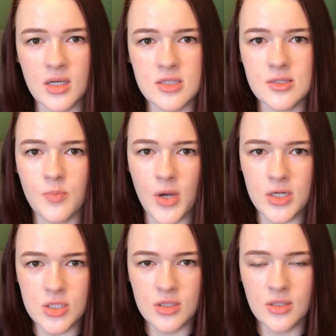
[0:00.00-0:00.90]

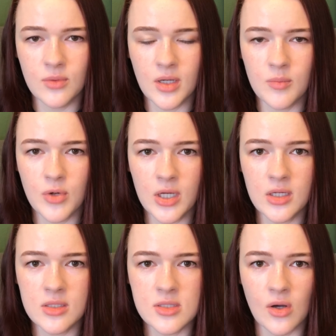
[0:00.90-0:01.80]
especially when I'm
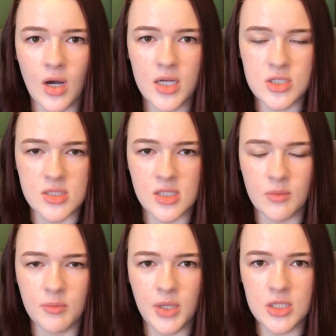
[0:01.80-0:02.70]
pregnant, so I just
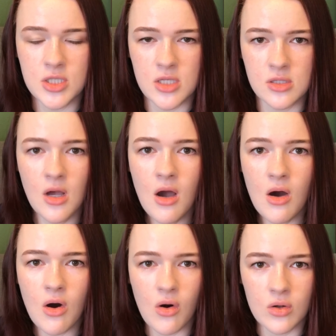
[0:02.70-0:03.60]
skipped BHAs
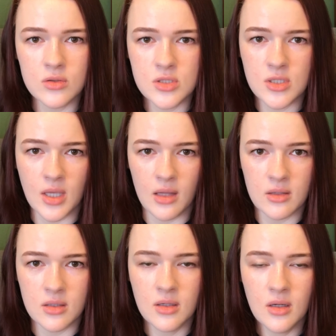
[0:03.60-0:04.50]

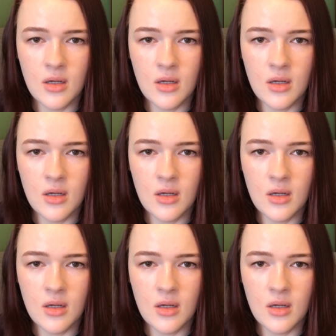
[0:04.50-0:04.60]
altogether.